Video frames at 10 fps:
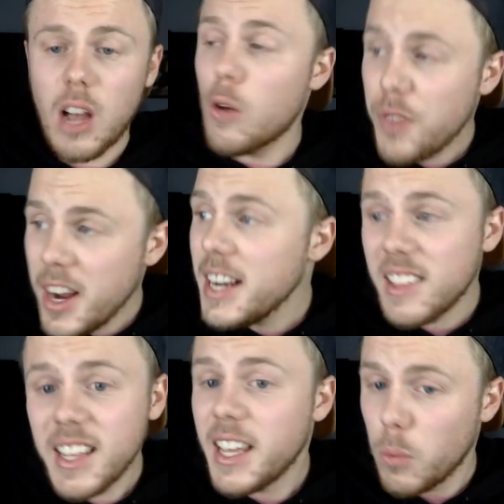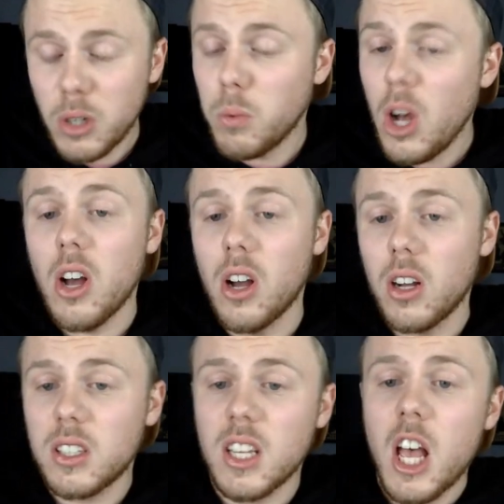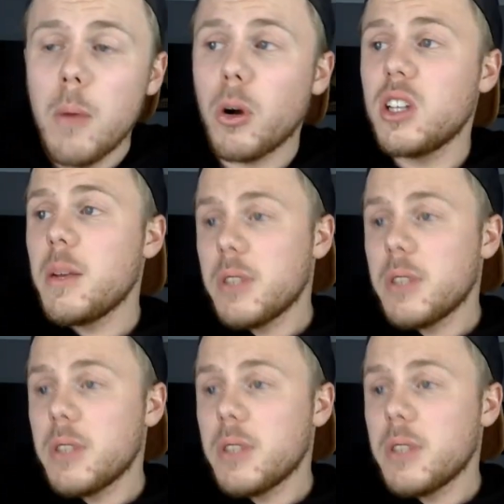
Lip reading: I really think it would have worked, because it